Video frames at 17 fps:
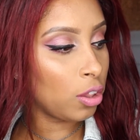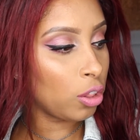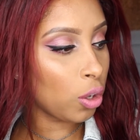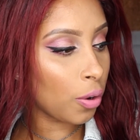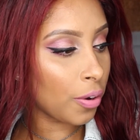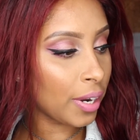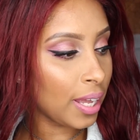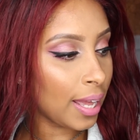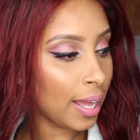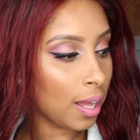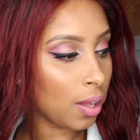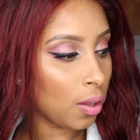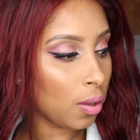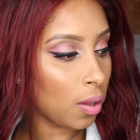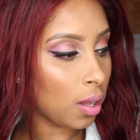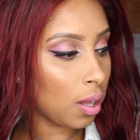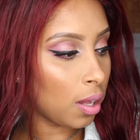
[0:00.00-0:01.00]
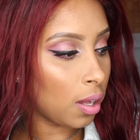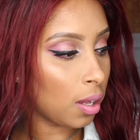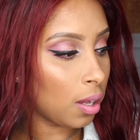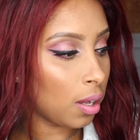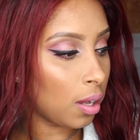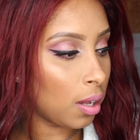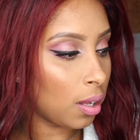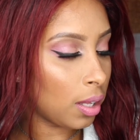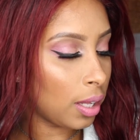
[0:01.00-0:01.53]
L'Oreal
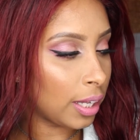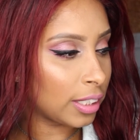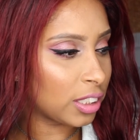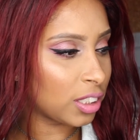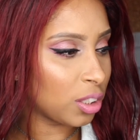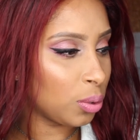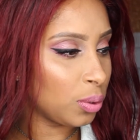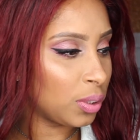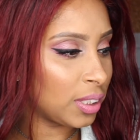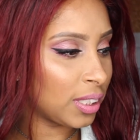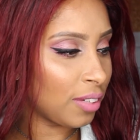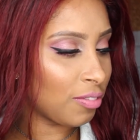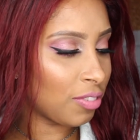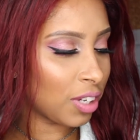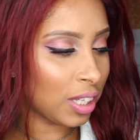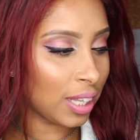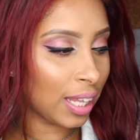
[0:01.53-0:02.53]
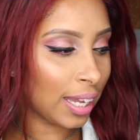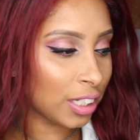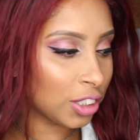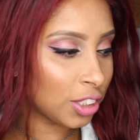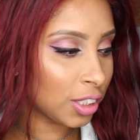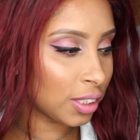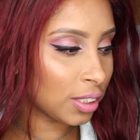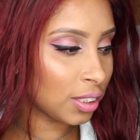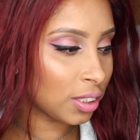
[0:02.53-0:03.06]
exclusive
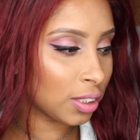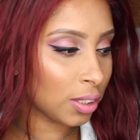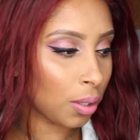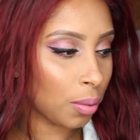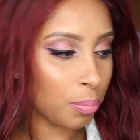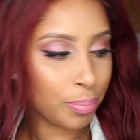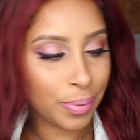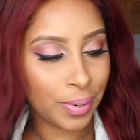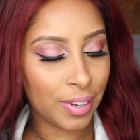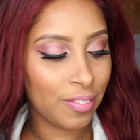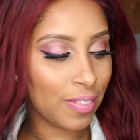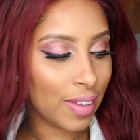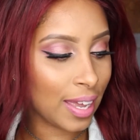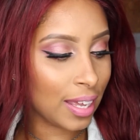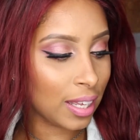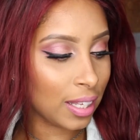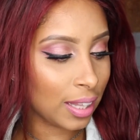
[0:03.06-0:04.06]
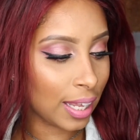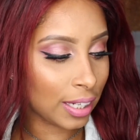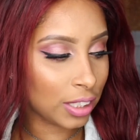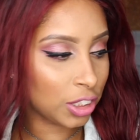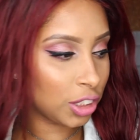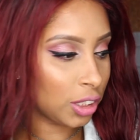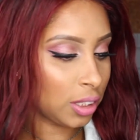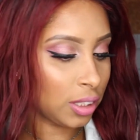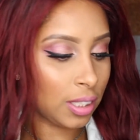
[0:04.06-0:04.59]
collections, Privé
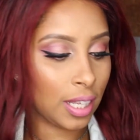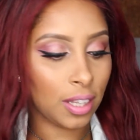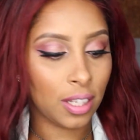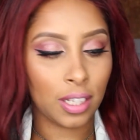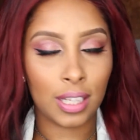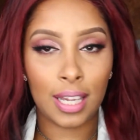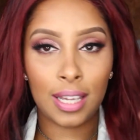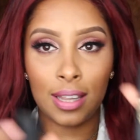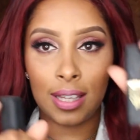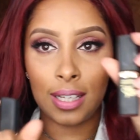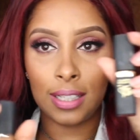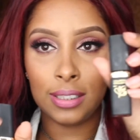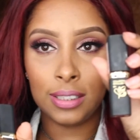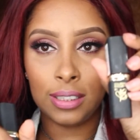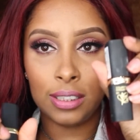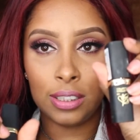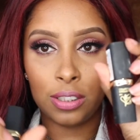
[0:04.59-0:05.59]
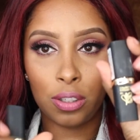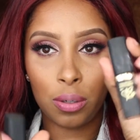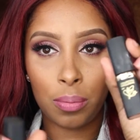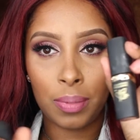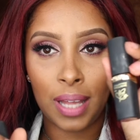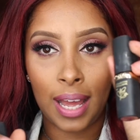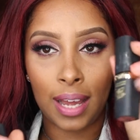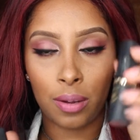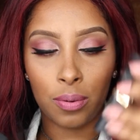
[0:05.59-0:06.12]
collection. They look like this, these little
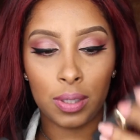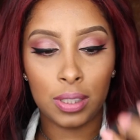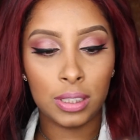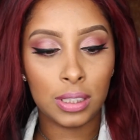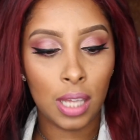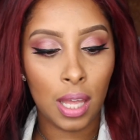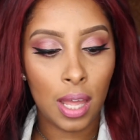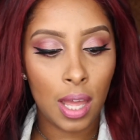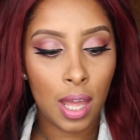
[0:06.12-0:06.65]
black ones.